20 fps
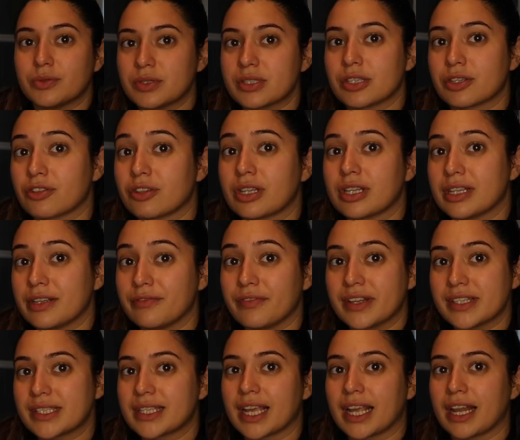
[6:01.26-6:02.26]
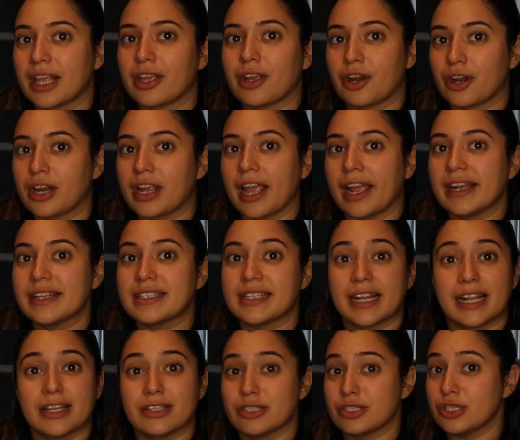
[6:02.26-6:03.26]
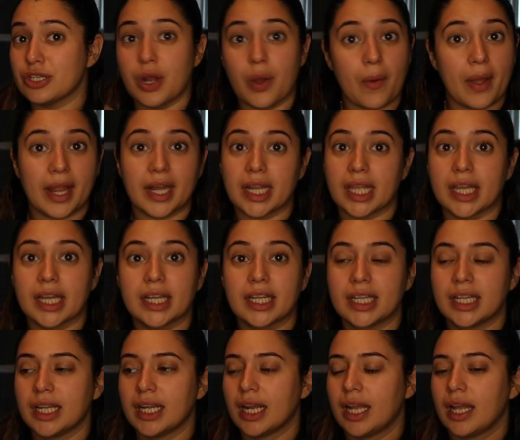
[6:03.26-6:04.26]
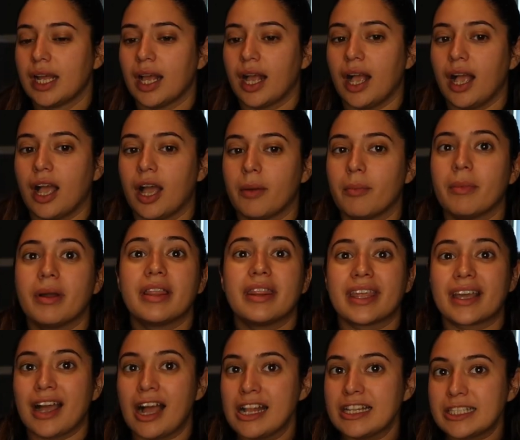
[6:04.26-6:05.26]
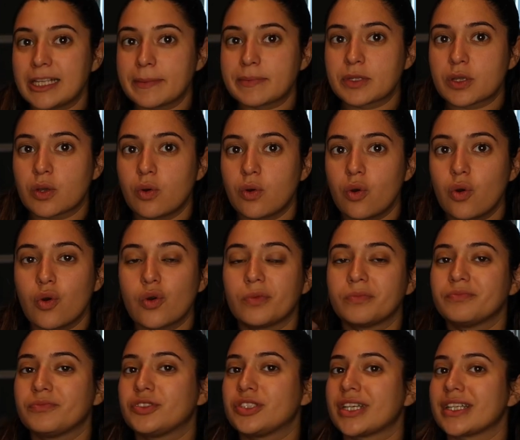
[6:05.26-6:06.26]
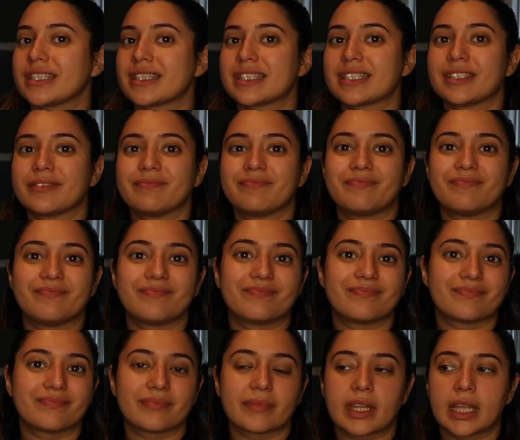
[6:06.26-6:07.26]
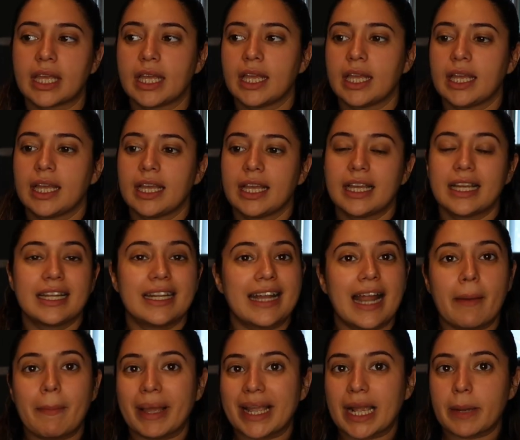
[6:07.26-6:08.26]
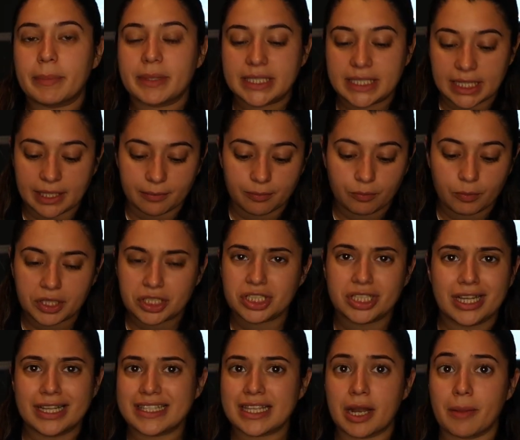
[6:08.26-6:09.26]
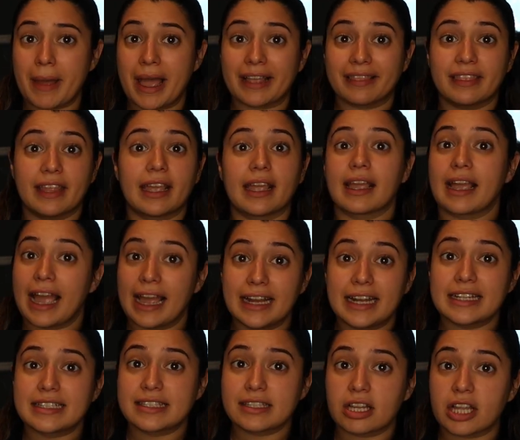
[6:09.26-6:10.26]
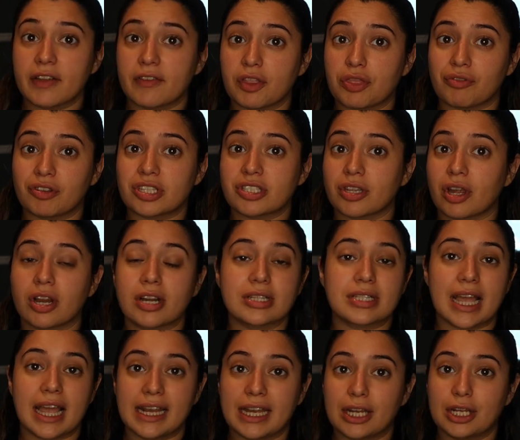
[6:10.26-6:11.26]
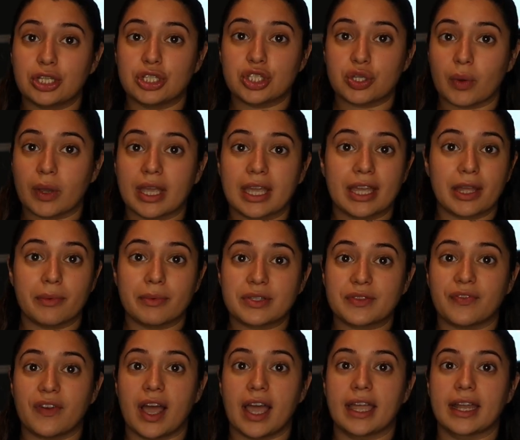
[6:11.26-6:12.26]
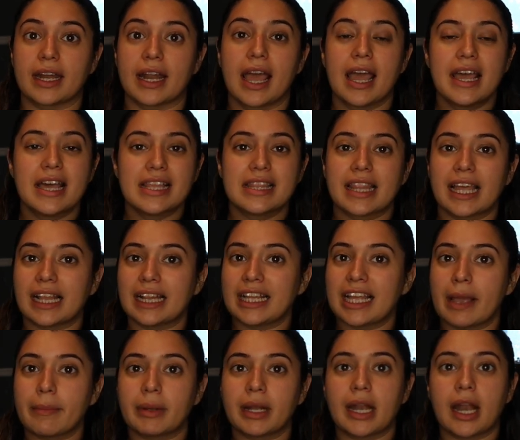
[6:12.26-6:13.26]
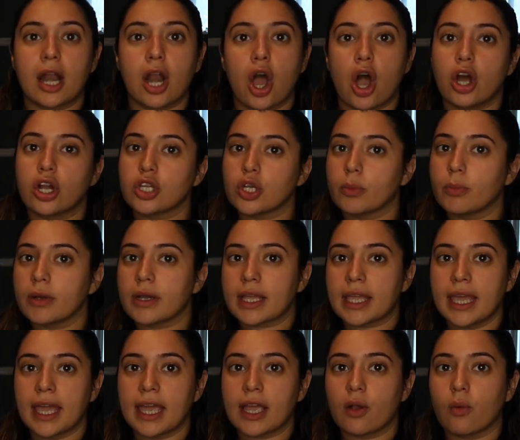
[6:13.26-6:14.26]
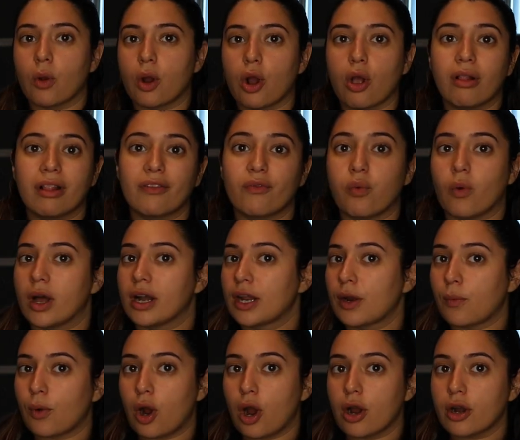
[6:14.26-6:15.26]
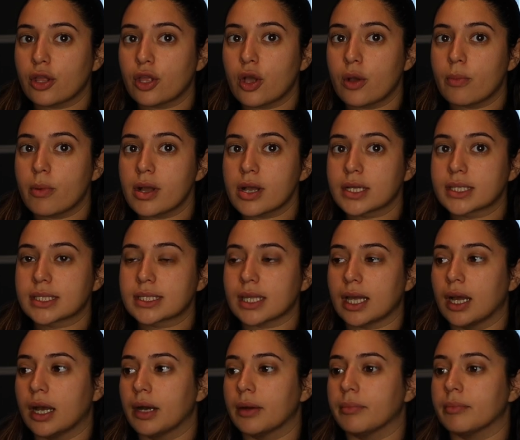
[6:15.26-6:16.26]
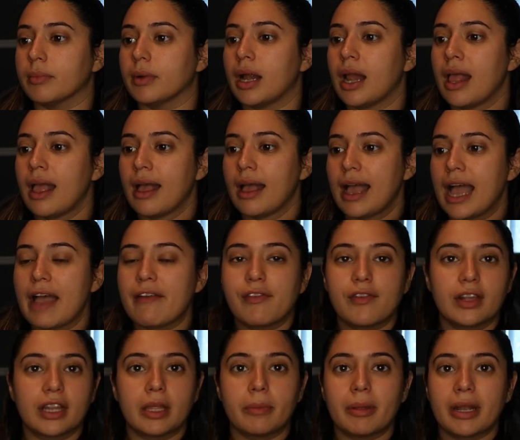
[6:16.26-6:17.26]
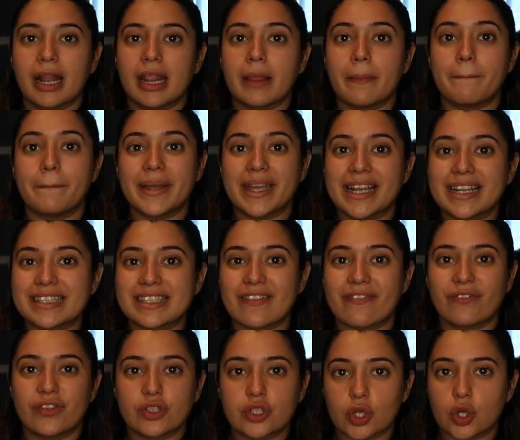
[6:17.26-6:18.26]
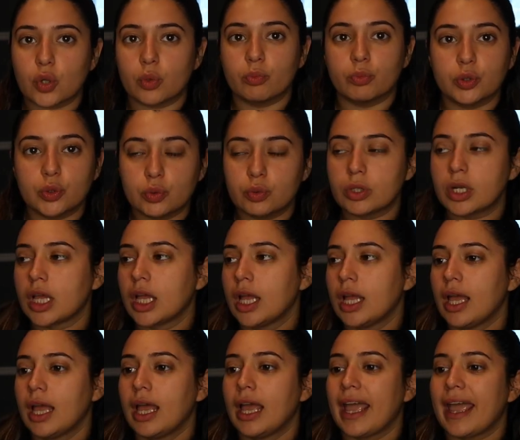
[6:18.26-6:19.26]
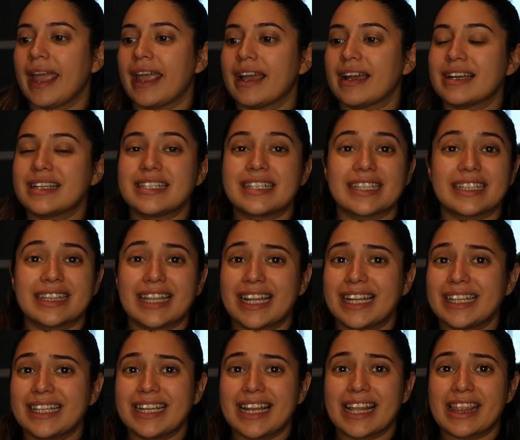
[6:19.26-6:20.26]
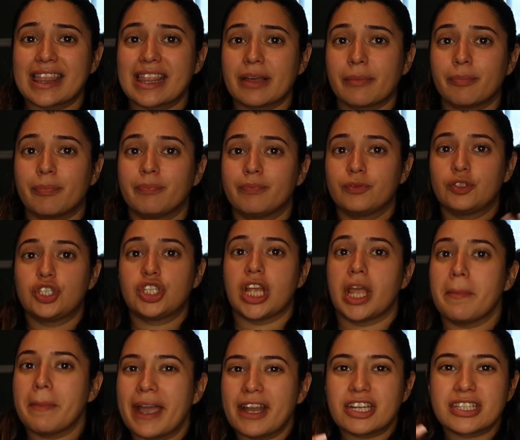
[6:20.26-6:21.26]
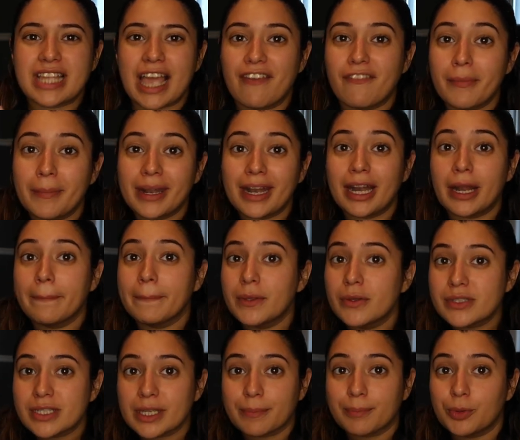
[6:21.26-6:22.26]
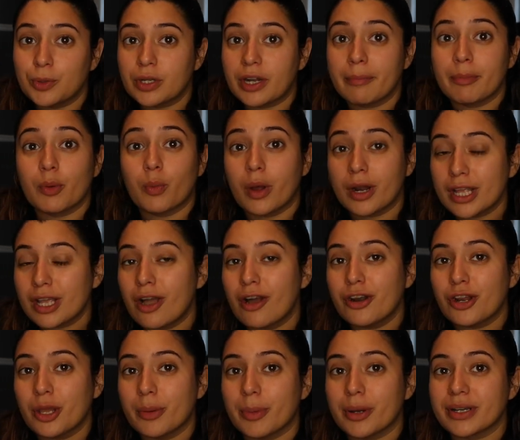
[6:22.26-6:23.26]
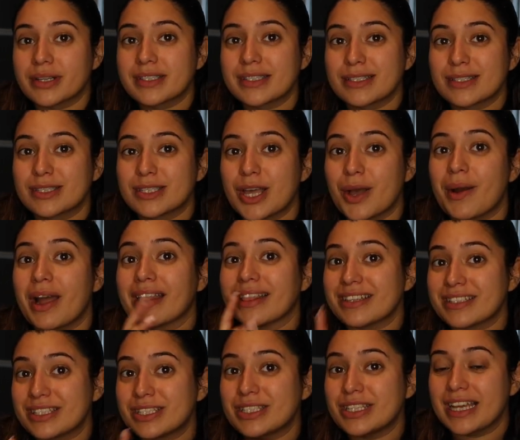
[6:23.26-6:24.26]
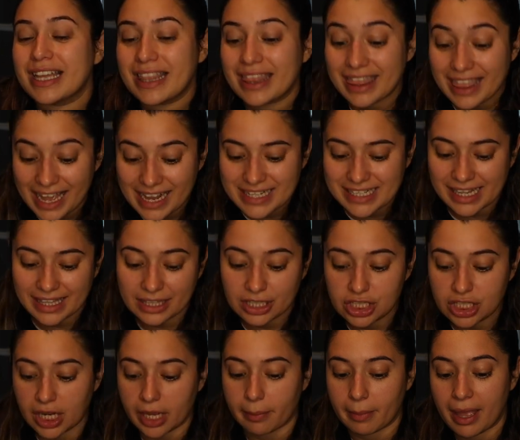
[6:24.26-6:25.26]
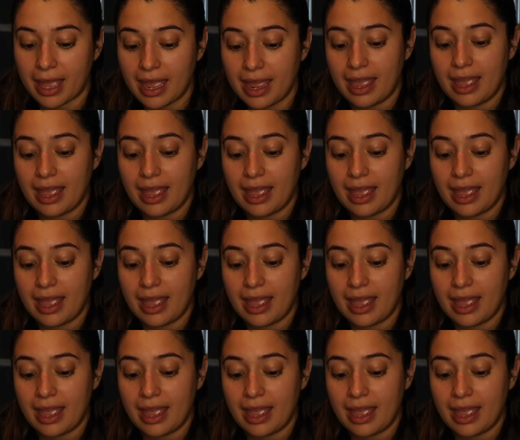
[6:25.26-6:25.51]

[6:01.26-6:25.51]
literally investigating her case and has no idea. The concept's cool, just not my cup of tea, which isn't a bad thing. I did still give it 3 stars. I did enjoy it. It was fine. Lately, I've been in an audiobook kick where all I've wanted were audiobooks. Haven't really been in the biggest physical mood. And lately at the gym, I just haven't been in a music mood. I've been wanting audiobooks. So I listened to that at the gym.